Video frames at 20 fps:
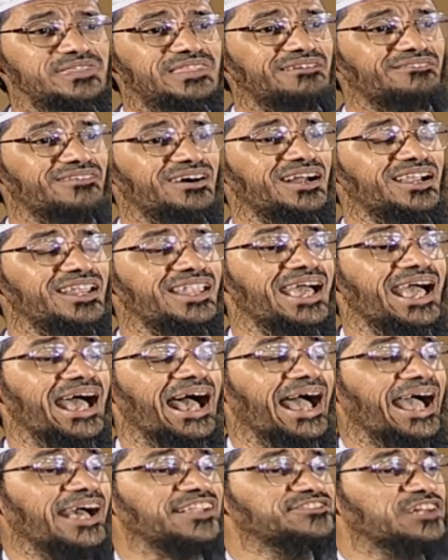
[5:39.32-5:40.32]
in the world
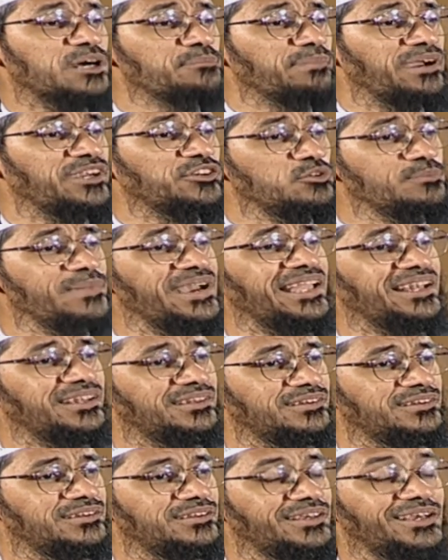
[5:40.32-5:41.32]
as compared to male.
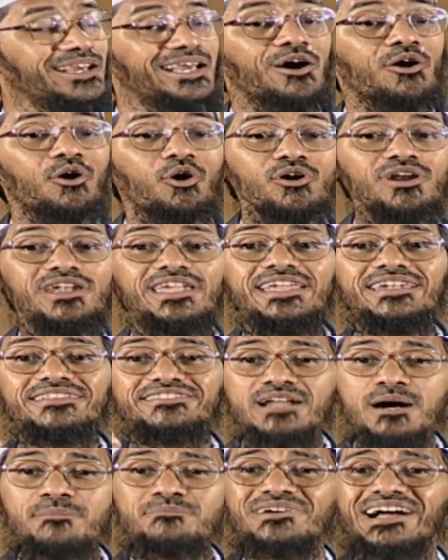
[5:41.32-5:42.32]
Only in
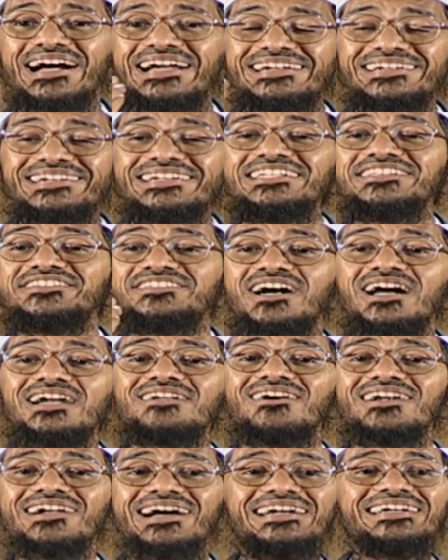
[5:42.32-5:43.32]
some countries, third
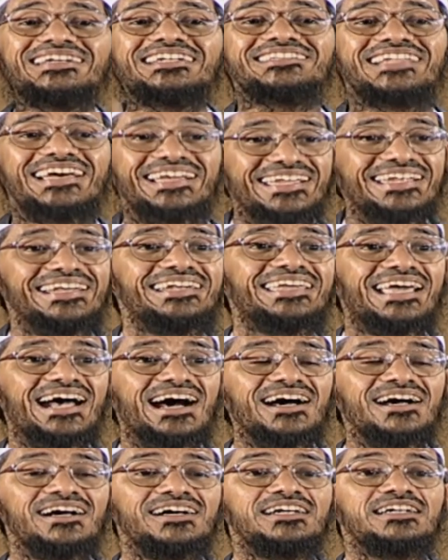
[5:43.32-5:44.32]
world countries like
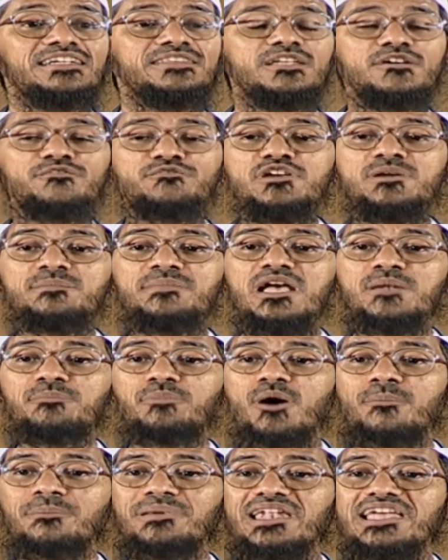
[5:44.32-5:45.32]
India, the female
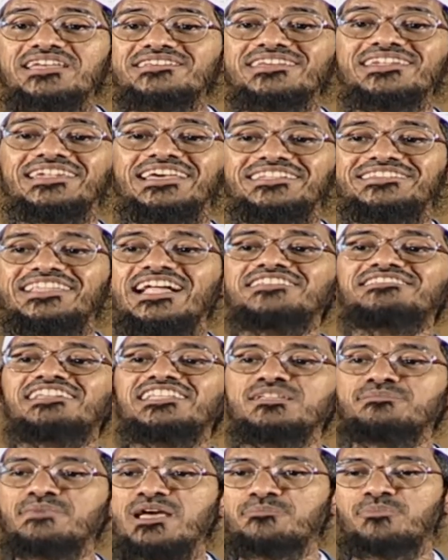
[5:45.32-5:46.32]
population is less
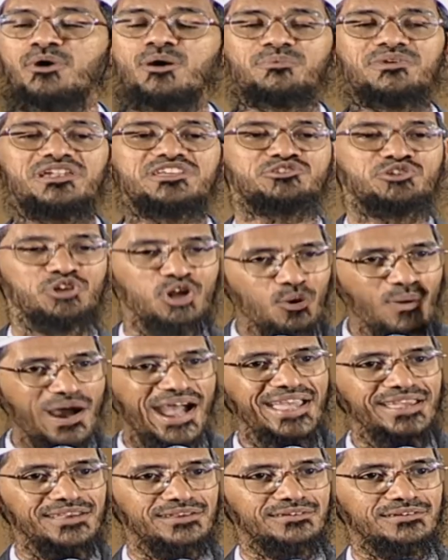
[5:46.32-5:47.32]
than the male population. You know
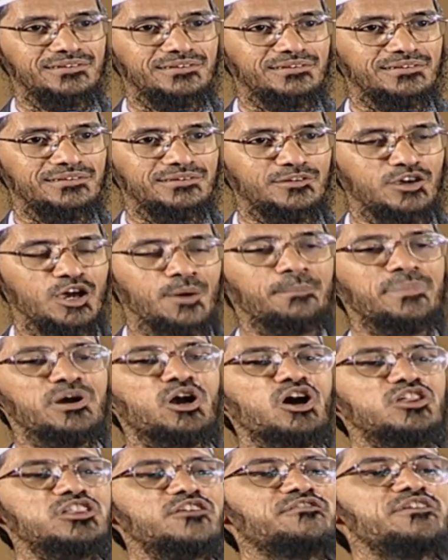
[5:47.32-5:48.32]
why?
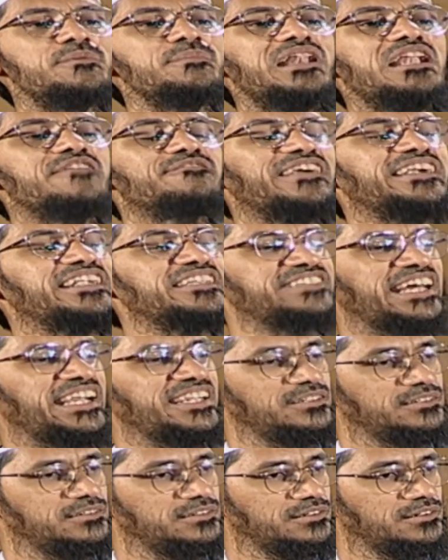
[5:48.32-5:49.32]
Because of female
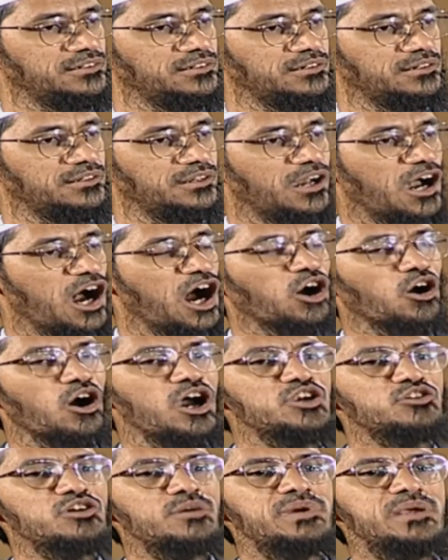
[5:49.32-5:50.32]
infanticide.
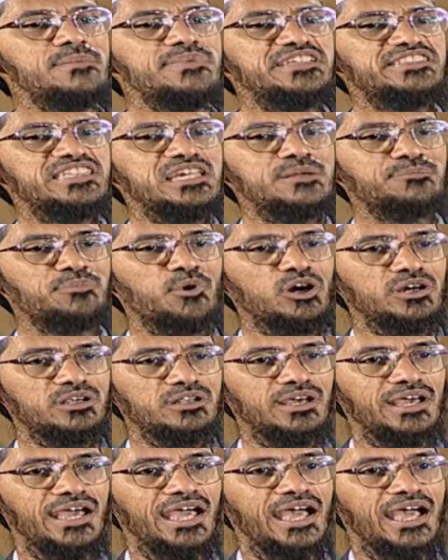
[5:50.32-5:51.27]
According to a BBC report,